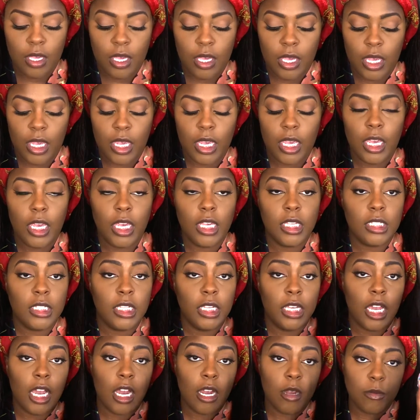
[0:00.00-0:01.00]
it is
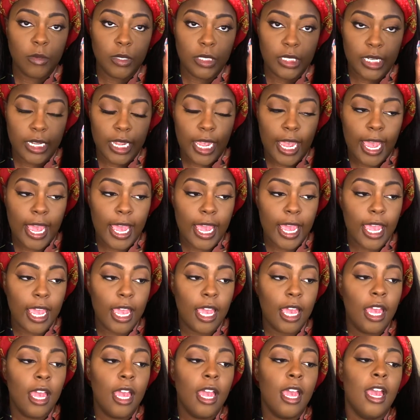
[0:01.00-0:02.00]
the Urban Decay
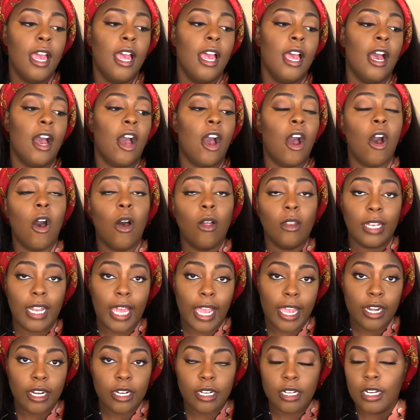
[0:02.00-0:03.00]
All
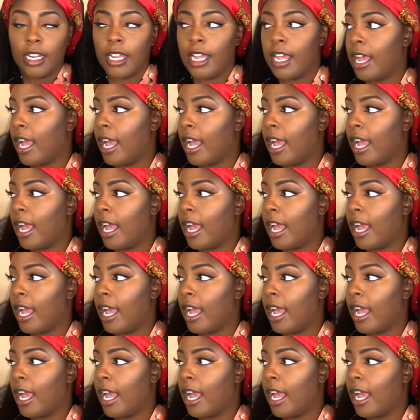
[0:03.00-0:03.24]
Nighter.